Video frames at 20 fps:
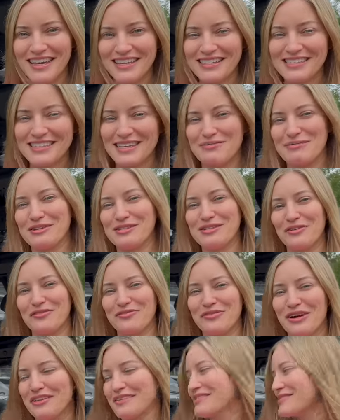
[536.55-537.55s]
It's gonna be so
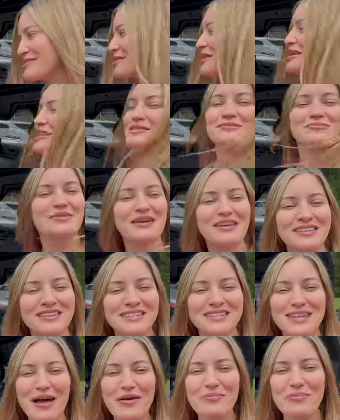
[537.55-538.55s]
fun. So let's rig
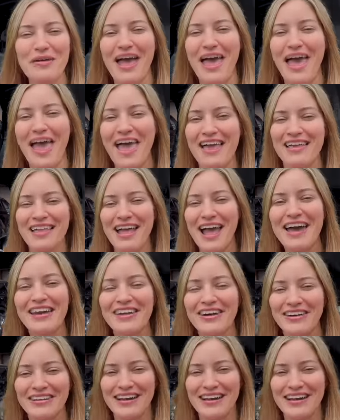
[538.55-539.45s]
this up and head on